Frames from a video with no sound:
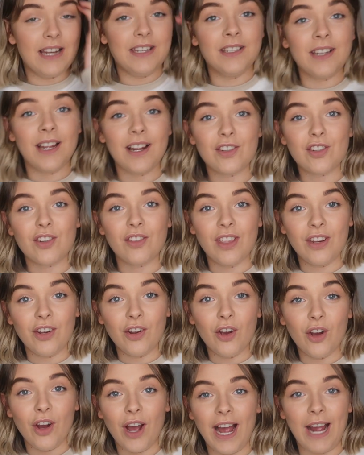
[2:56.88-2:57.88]
I didn't actually
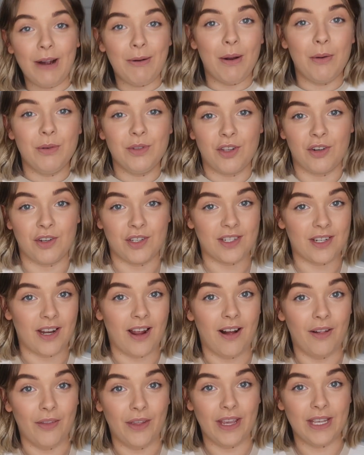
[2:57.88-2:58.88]
know how I was gonna
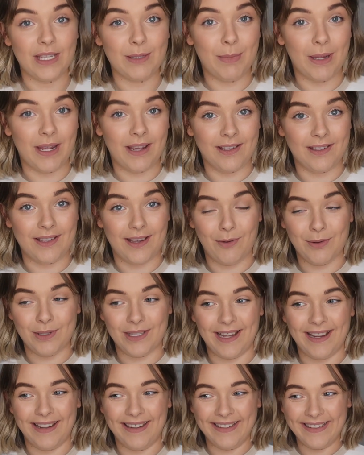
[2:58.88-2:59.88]
style this because I was
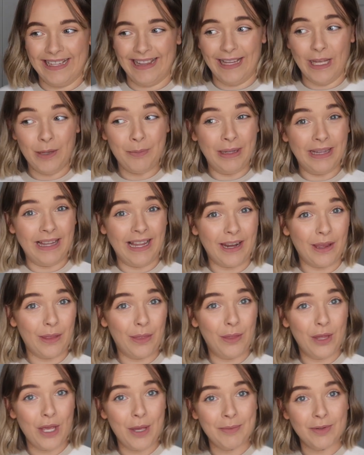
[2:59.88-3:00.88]
like, it's a little bit like a
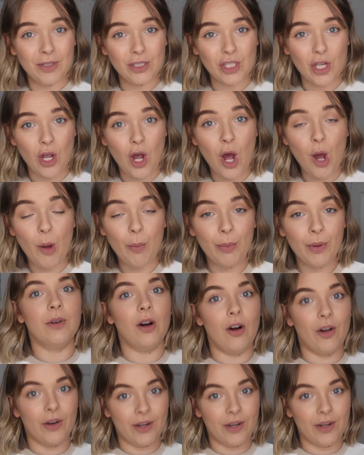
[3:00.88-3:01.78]
thermal top, but